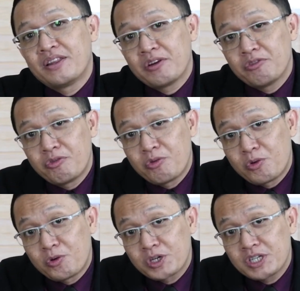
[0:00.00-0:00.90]

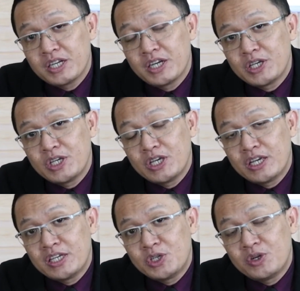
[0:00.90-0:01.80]
Therefore,
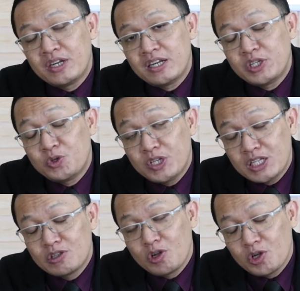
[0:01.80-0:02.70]
you
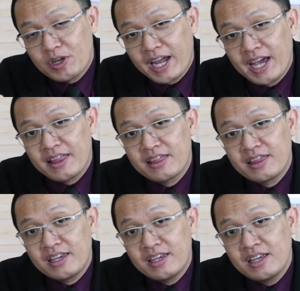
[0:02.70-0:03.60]
need to look
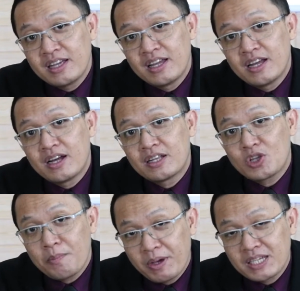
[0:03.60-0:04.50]
at the
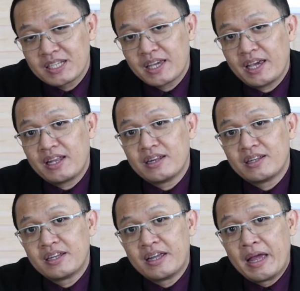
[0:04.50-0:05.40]
topics again,
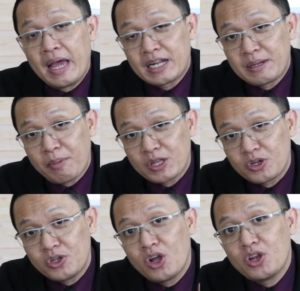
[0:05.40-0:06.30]
the
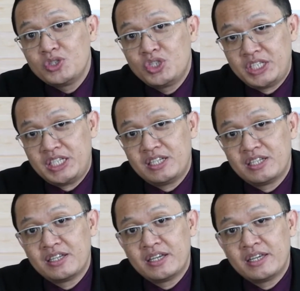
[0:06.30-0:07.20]
methodology,
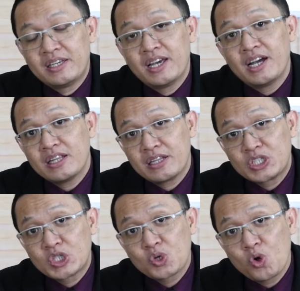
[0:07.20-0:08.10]
the
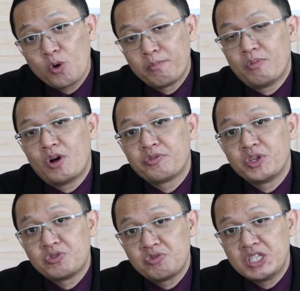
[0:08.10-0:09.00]
scope of
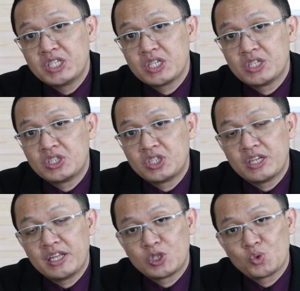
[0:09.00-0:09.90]
your research.
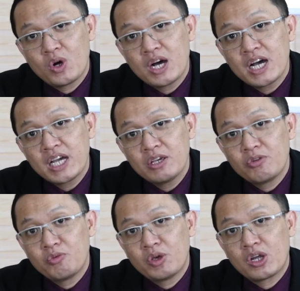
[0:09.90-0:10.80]
That's why
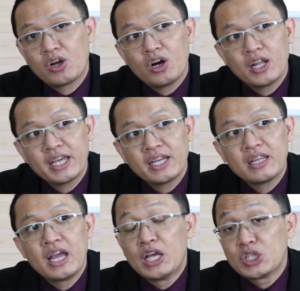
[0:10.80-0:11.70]
we call it
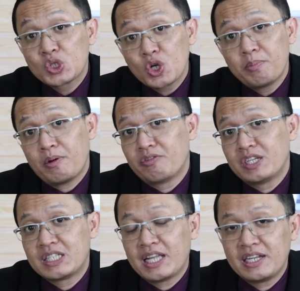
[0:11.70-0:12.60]
scope of
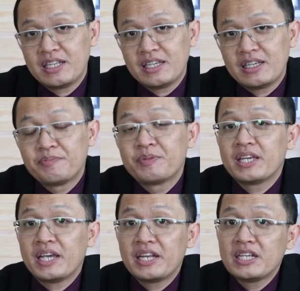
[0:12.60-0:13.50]
the study.
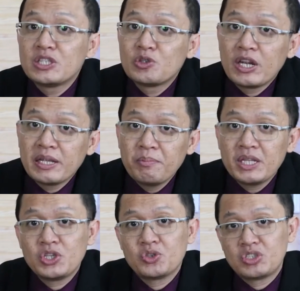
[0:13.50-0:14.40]
It is to
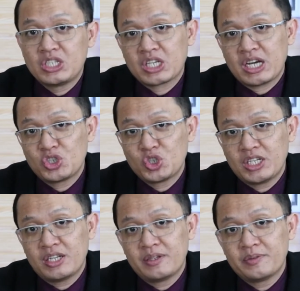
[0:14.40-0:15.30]
limit your
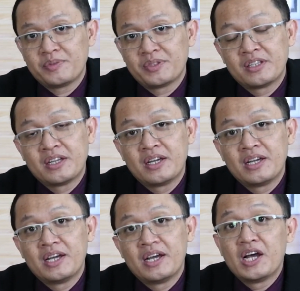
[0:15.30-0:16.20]
discussion.
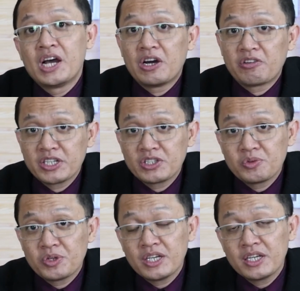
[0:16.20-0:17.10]
Alright,
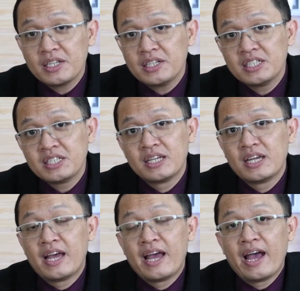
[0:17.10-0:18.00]
students,
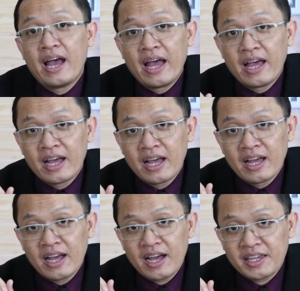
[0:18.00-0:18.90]

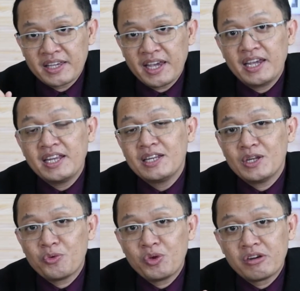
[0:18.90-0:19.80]

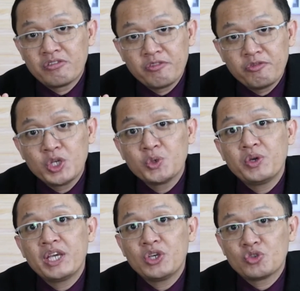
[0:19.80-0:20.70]
again, we are
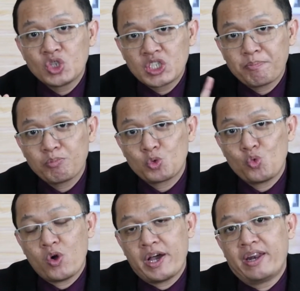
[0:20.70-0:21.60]
reviewing your chapter
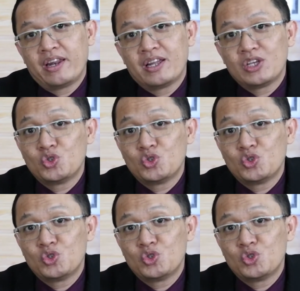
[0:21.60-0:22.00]
1.